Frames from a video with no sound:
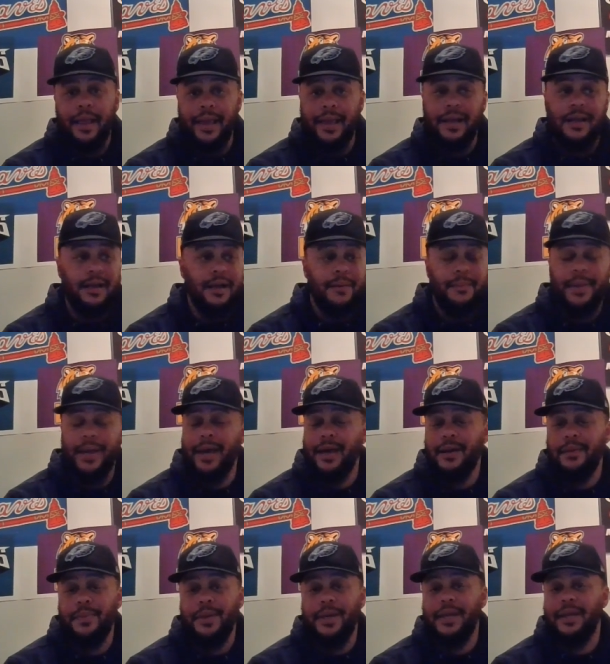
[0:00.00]
and come
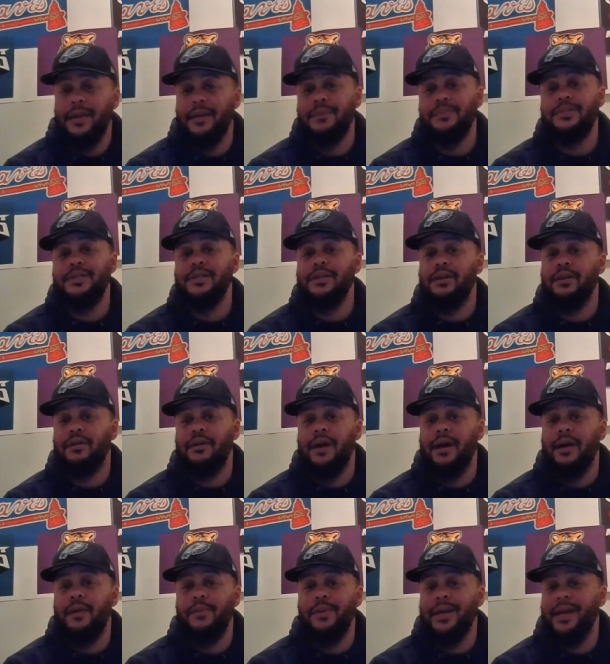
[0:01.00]
at him and get him to the
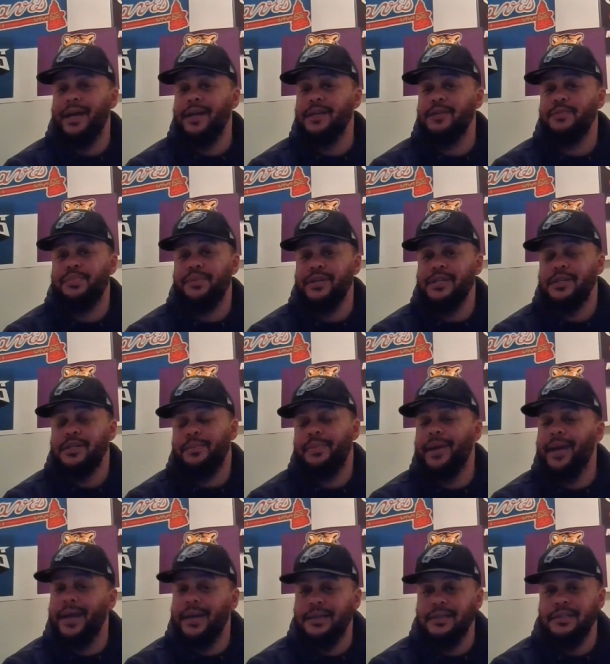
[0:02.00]
ground with nice pressure
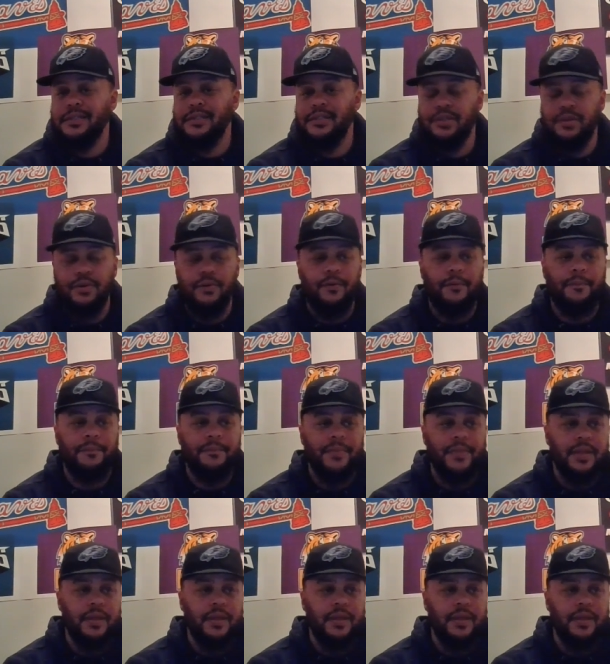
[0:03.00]
packages, yo.